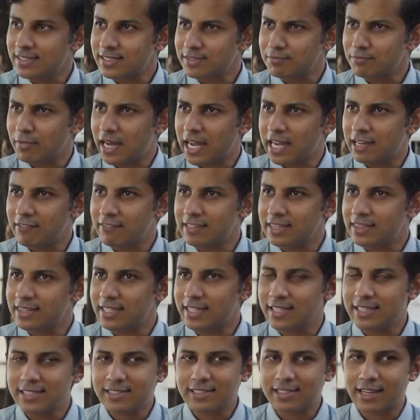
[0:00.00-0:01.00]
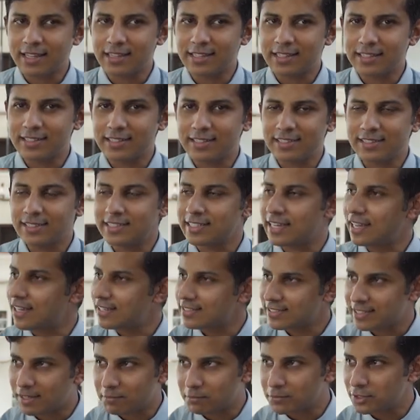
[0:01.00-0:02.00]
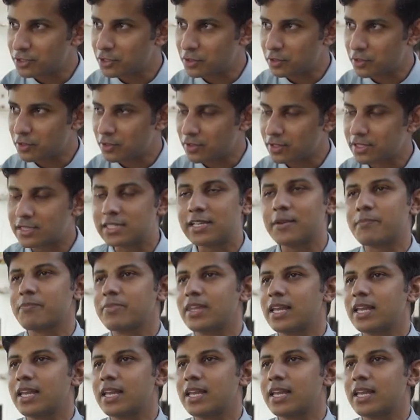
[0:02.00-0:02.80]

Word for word: smile with each other, share some jokes,